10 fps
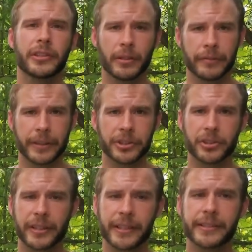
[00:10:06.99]
of
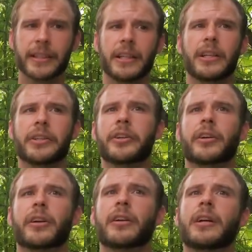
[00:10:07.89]
injuries,
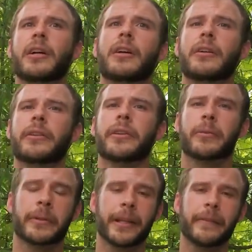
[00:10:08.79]
you're
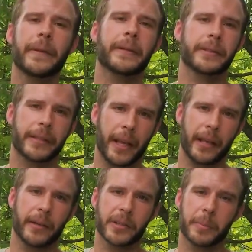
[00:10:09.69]
giving
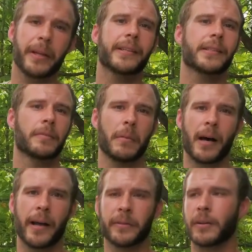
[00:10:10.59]
skaters peace of
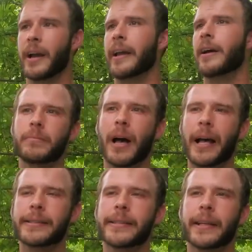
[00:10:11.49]
mind, right? I
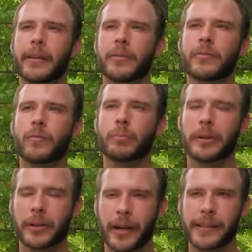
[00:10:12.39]
see it
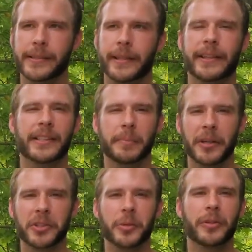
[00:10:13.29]
progressing,
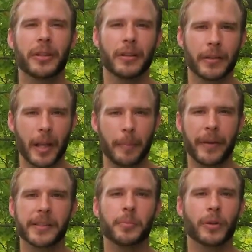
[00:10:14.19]
especially with the
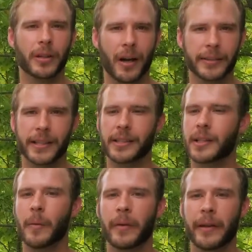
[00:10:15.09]
Olympics, more contests
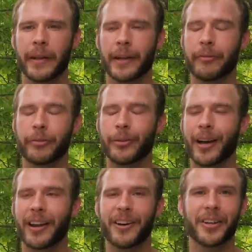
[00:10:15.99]
coming in. If you've
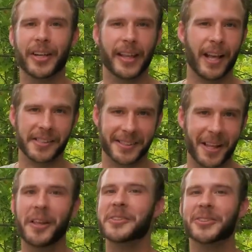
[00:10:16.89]
got
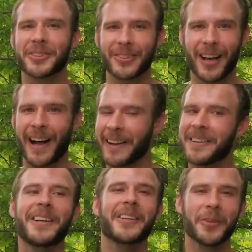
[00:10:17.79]
$100,000 on the line,
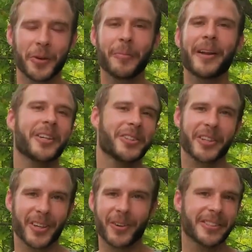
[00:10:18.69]
you want to make sure
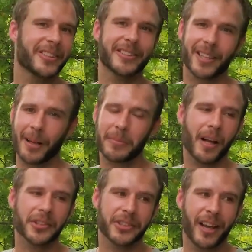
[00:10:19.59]
you're going to the
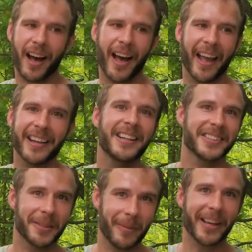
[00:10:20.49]
top-notch guy
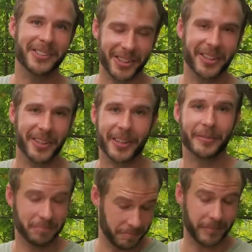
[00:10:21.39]
to make sure you're
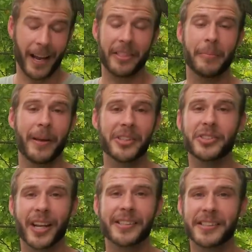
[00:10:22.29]
got the best
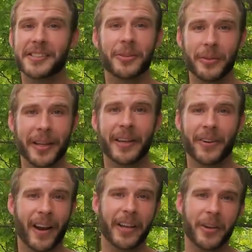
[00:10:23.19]
chances to win,
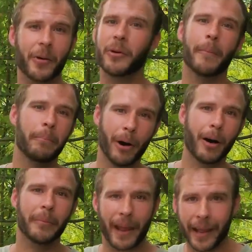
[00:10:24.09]
right? You don't want a
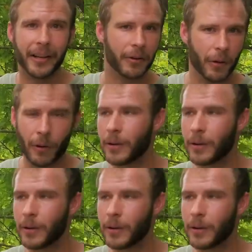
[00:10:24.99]
bummed ankle.